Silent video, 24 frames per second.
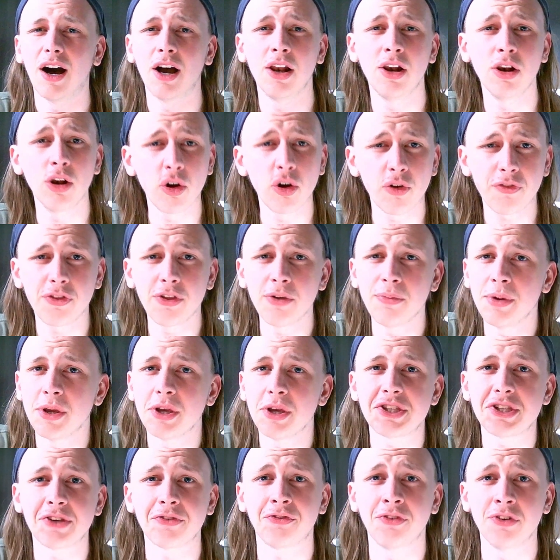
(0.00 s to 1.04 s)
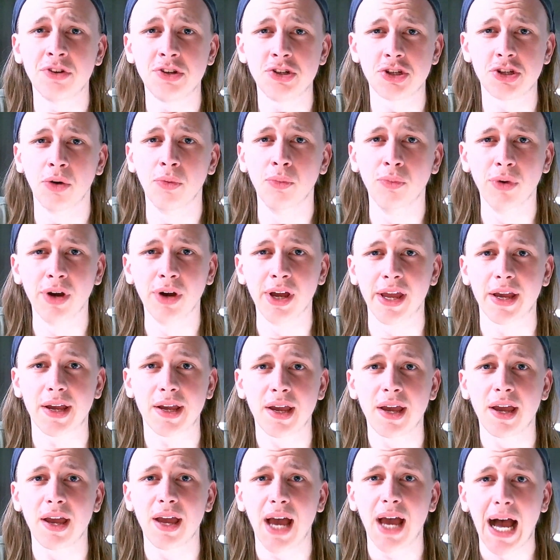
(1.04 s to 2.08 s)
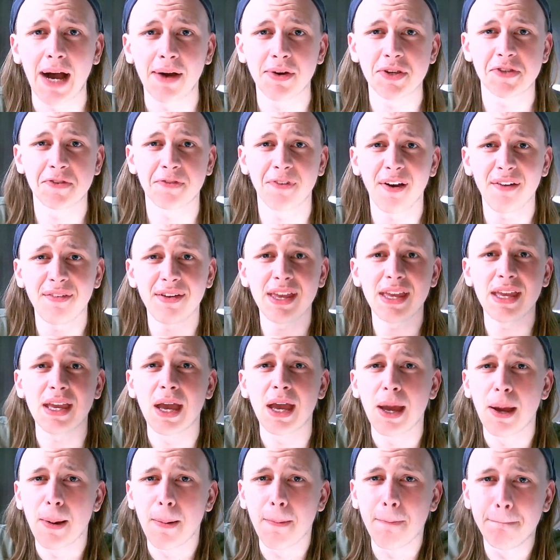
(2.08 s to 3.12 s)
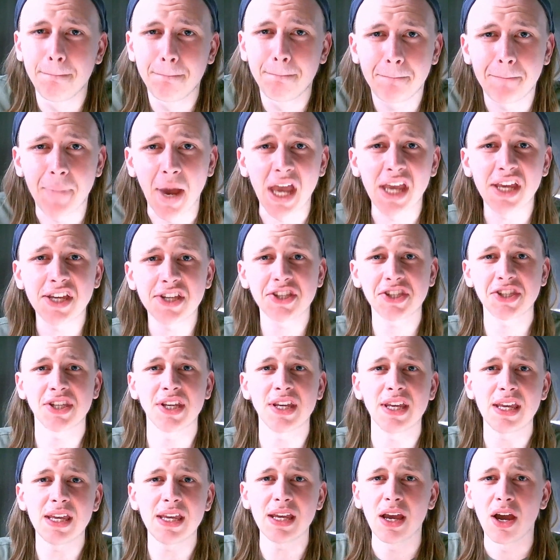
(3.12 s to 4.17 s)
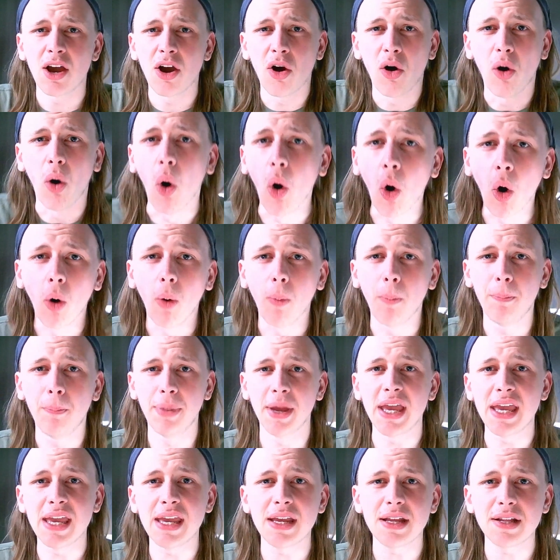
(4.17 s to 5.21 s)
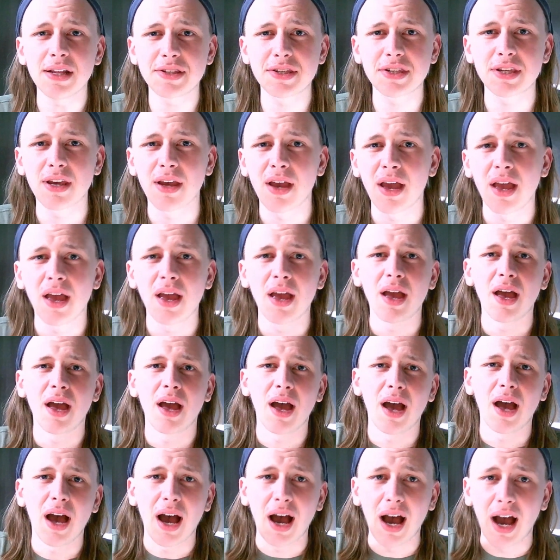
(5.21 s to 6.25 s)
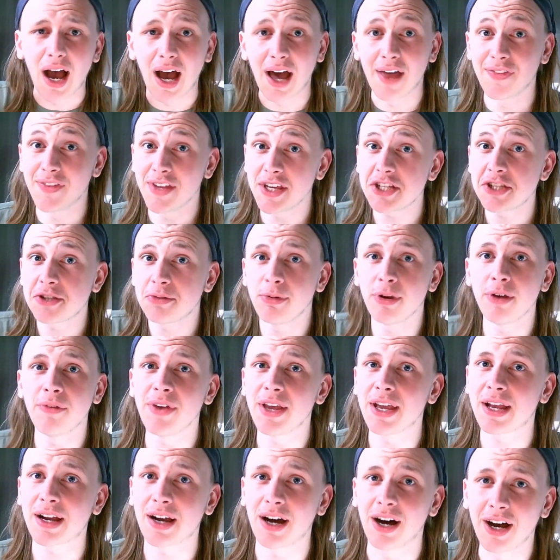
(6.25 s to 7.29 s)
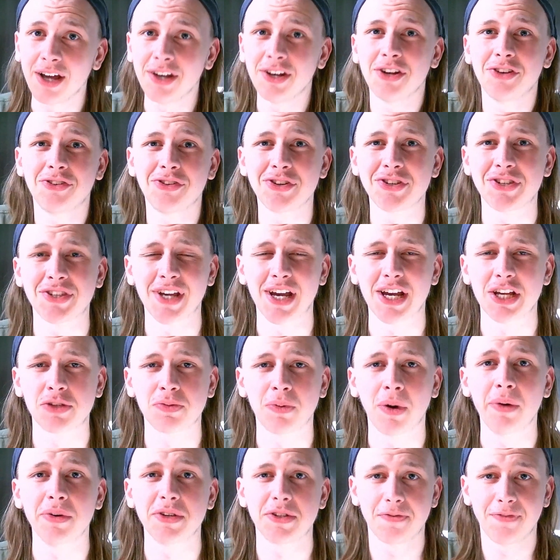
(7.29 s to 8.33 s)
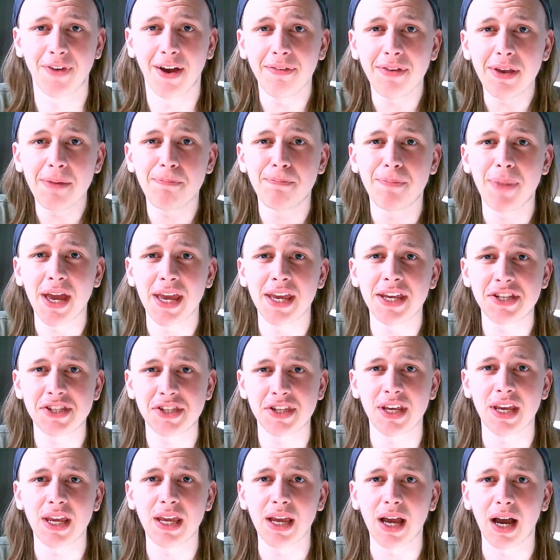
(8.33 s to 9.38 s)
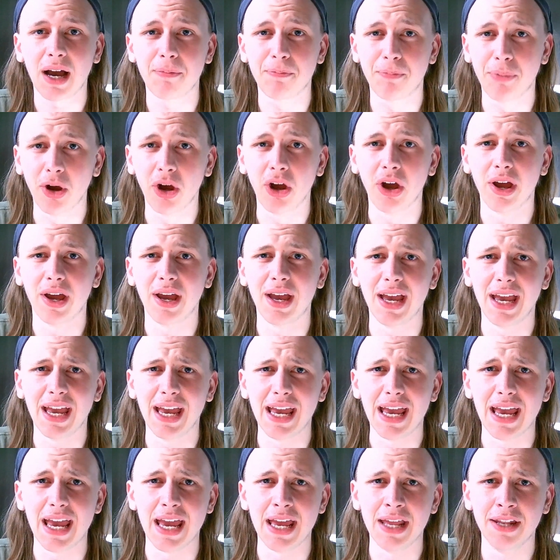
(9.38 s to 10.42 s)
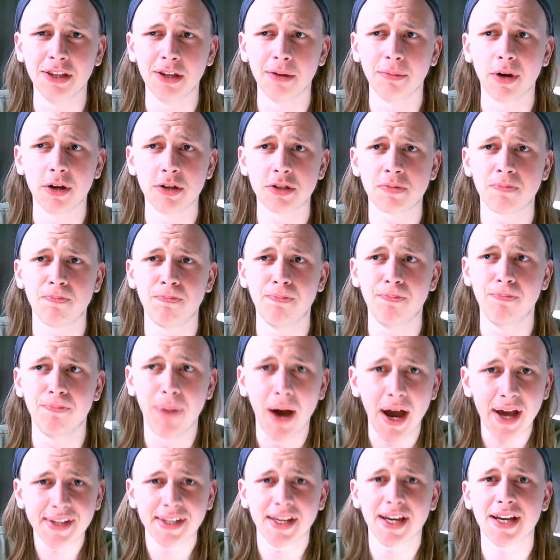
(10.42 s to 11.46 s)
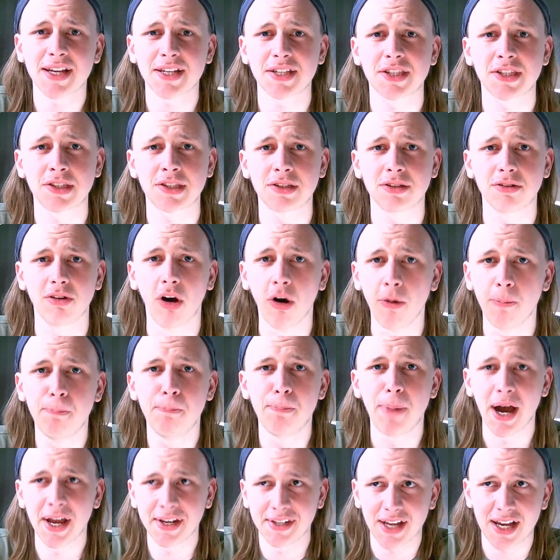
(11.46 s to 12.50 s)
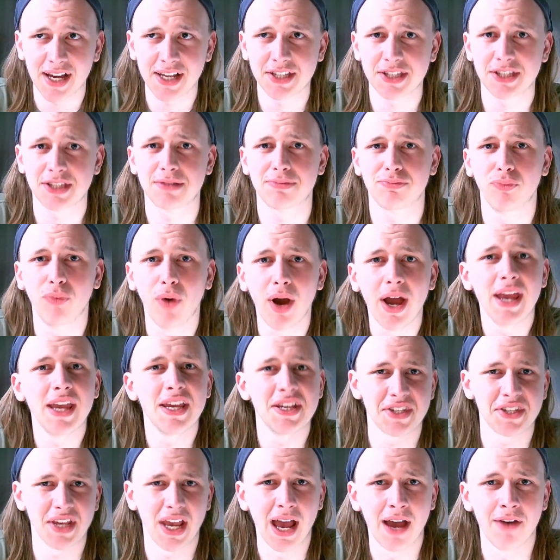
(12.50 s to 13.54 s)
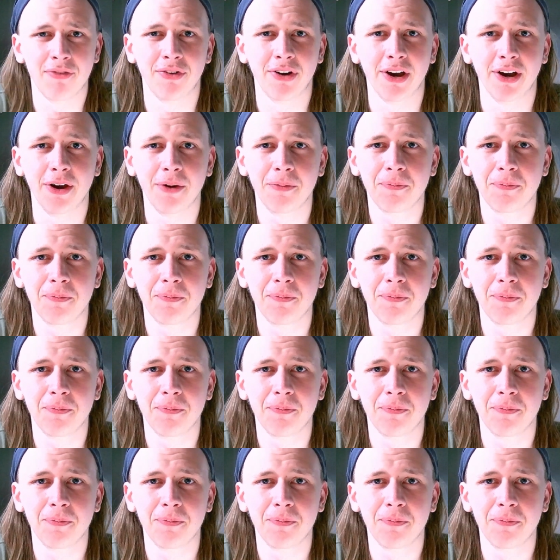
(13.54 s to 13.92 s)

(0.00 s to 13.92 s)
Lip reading: love the music from John Wick. How it's very bassy, upbeat. And this movie kind of does that as well. It's very bassy, but in the most badass of badass ways ever.